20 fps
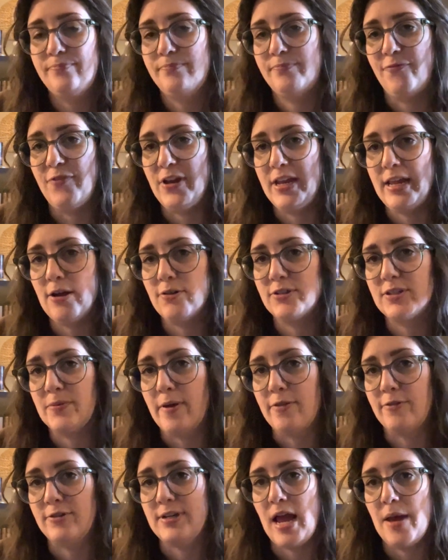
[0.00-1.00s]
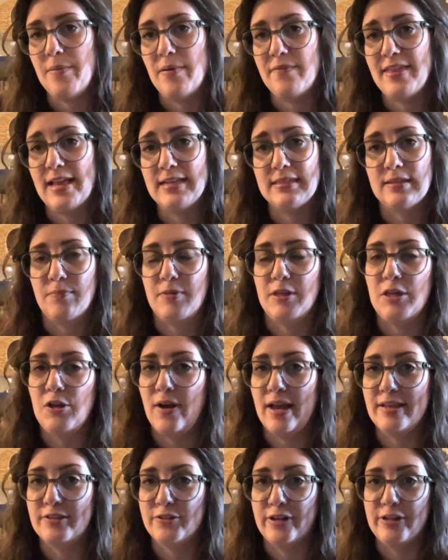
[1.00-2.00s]
video some other time if that's something you
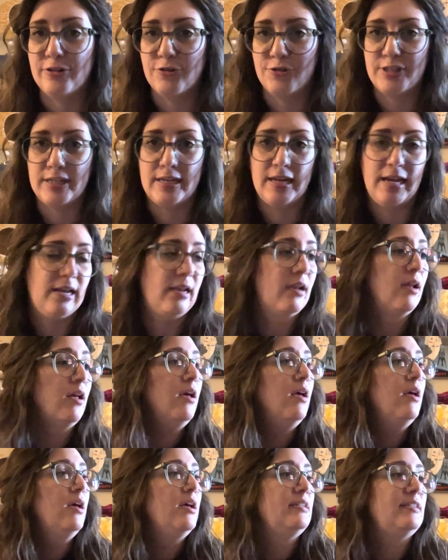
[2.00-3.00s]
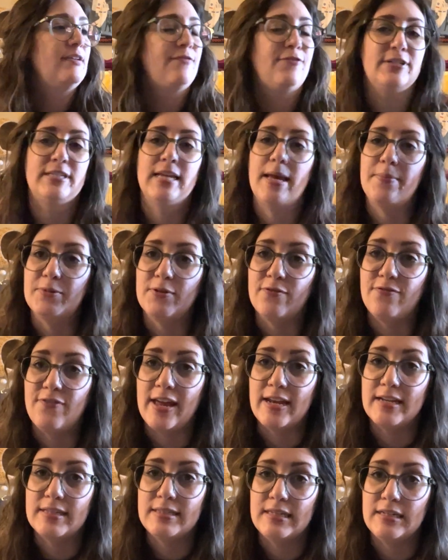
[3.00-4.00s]
guys are interested in. Different types of
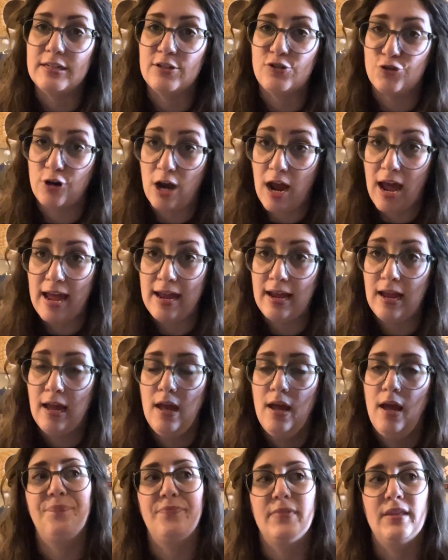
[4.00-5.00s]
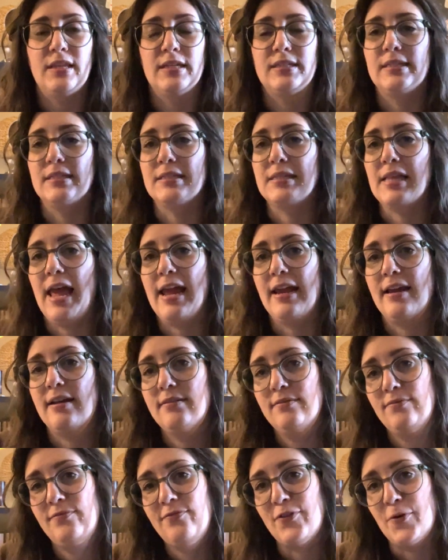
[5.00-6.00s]
fantasy to try. This is like
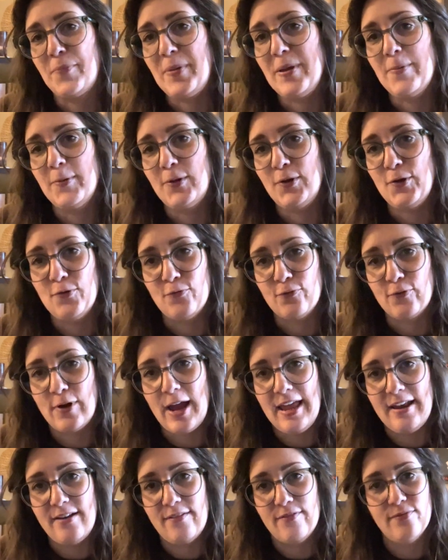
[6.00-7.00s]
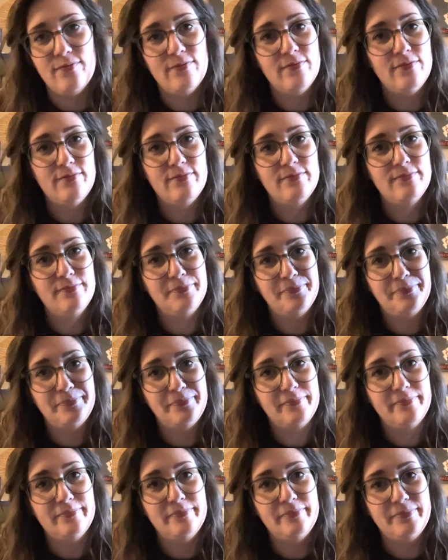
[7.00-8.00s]
for people who've read
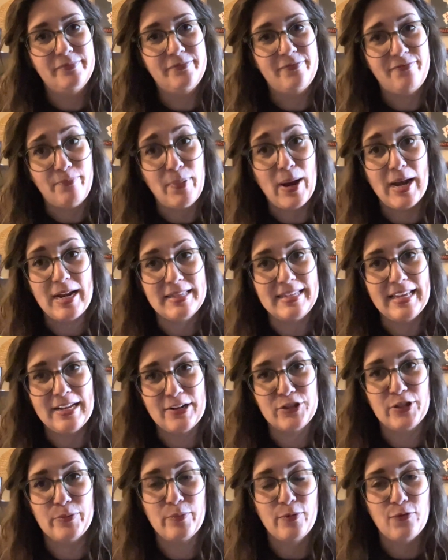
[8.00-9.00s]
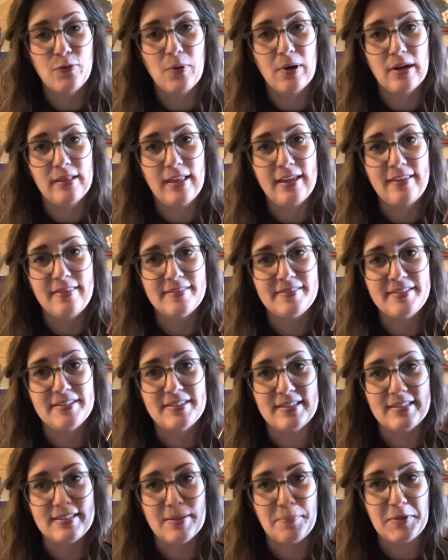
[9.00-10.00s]
Brandon Sanderson before. Like, this
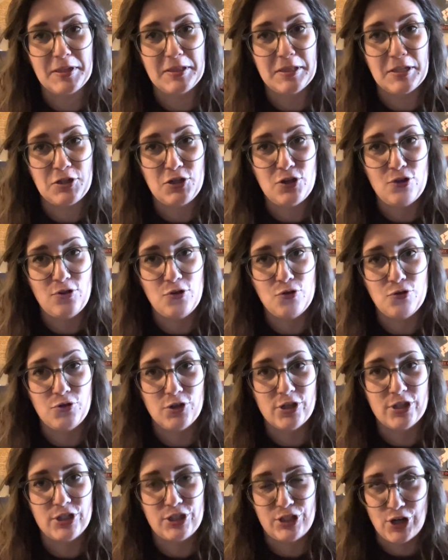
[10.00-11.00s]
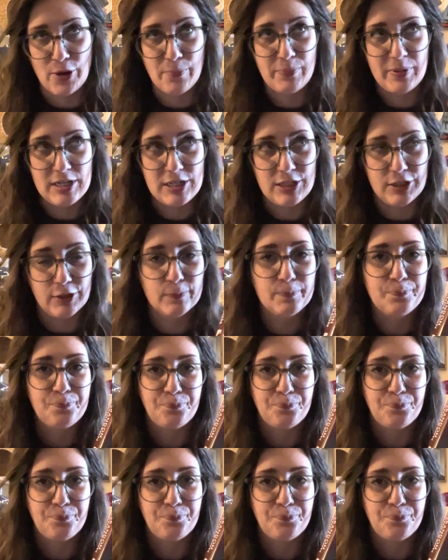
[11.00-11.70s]
isn't something that you should just jump into.